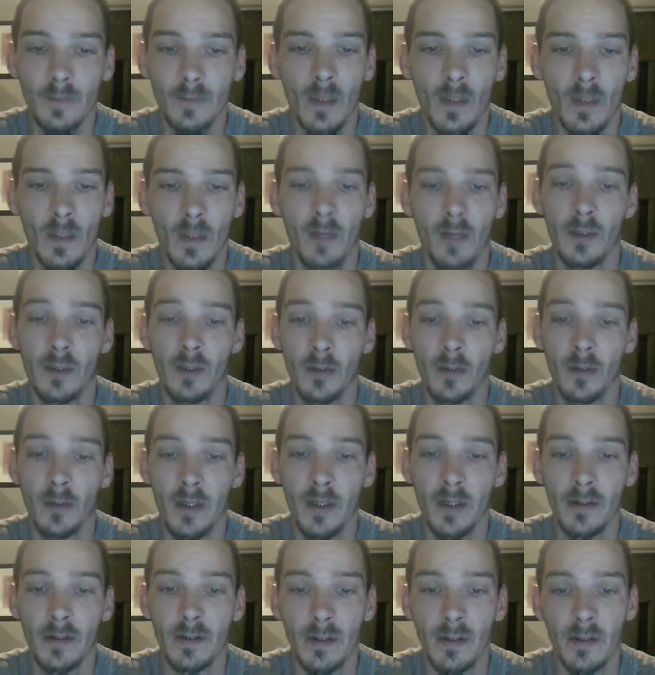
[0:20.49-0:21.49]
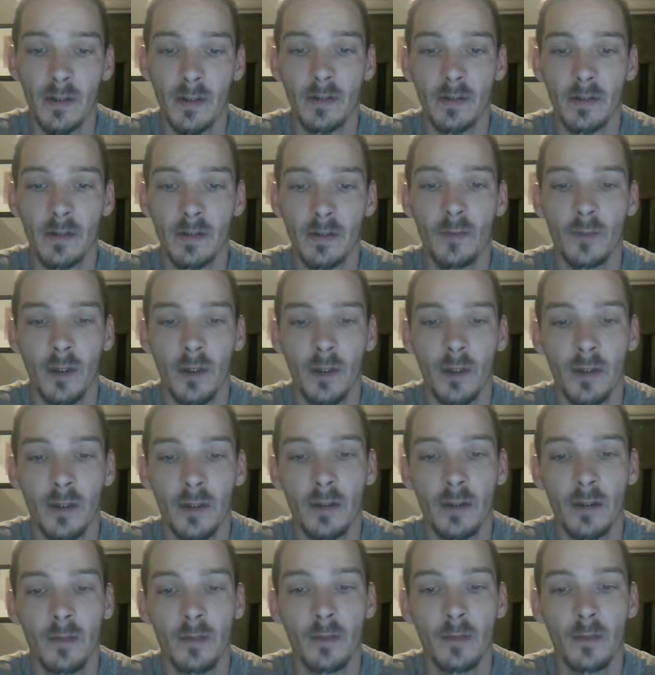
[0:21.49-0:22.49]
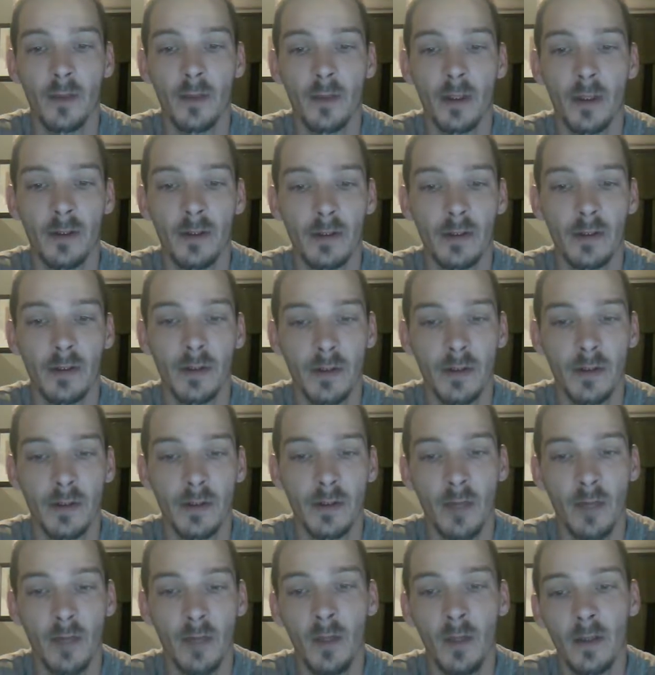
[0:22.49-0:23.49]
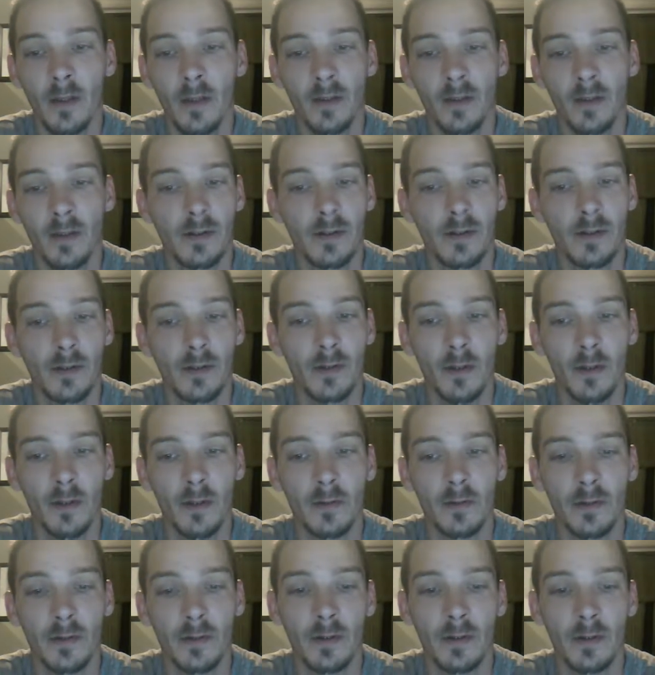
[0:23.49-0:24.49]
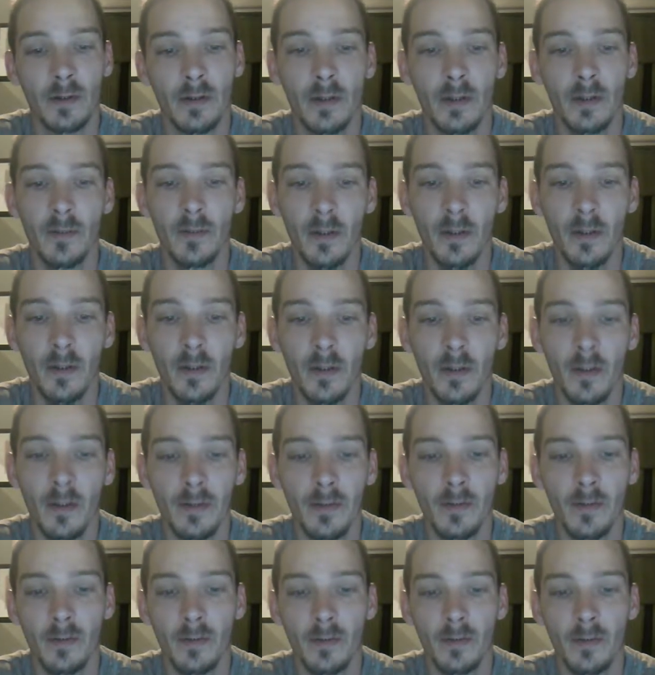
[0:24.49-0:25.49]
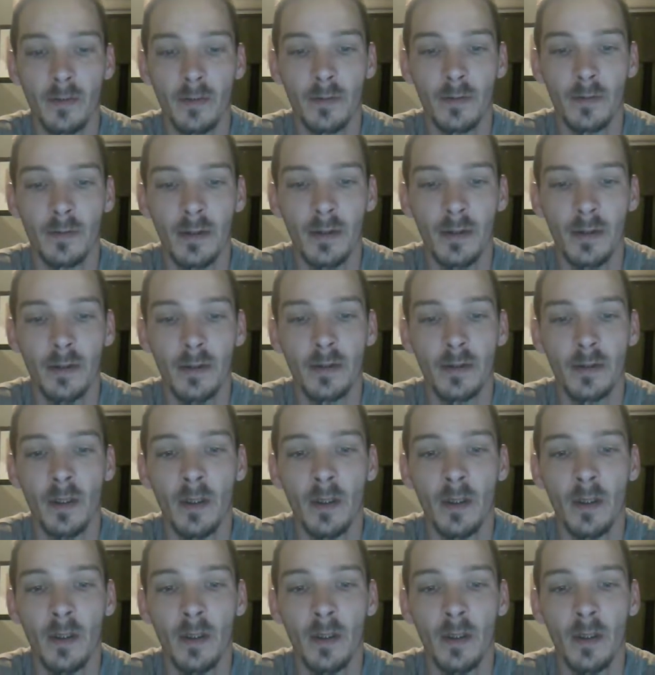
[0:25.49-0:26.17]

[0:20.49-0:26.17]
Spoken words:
I'm a U.S. citizen working in a production shop that struggles to keep up with foreign prices